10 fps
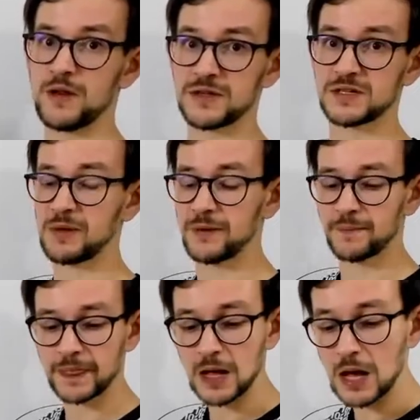That's the plan.
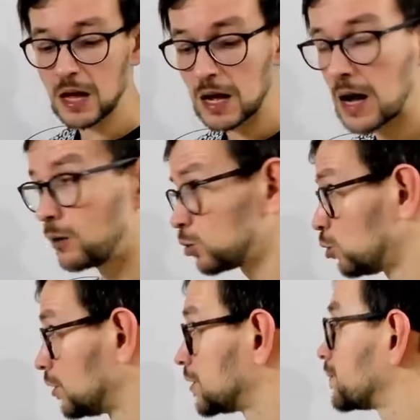How to
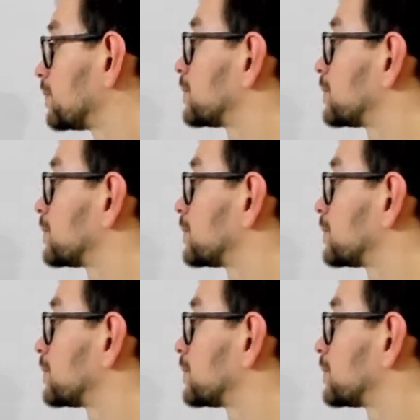do it?